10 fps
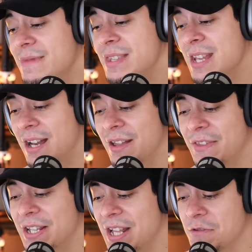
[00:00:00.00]
I
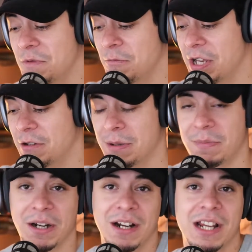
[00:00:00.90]
think that's one way to
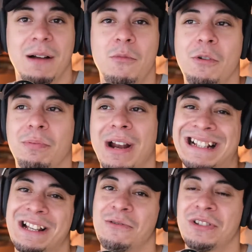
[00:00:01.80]
prepare. In a more
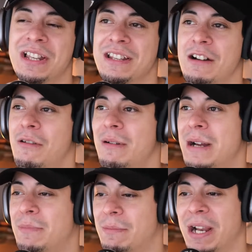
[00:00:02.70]
practical sense, how am
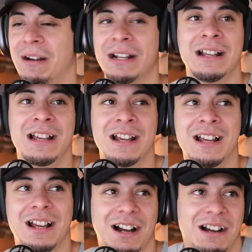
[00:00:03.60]
I preparing?
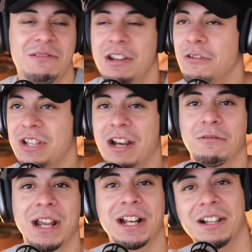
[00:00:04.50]

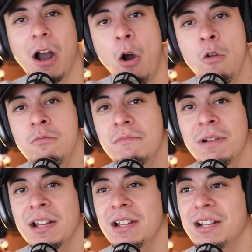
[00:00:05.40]
Decorating the home.
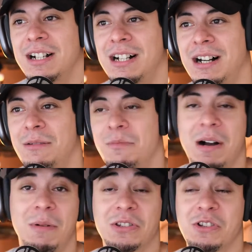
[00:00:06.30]

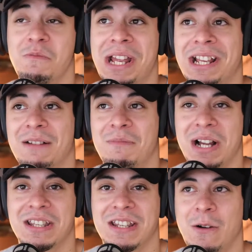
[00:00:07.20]
About to make
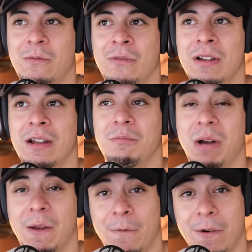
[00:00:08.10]
myself
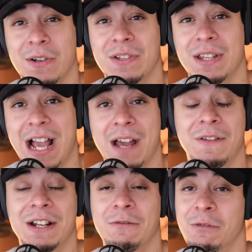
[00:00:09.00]
my first
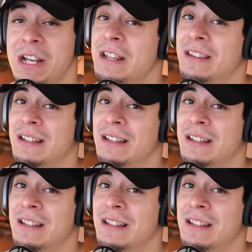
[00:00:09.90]
Advent wreath.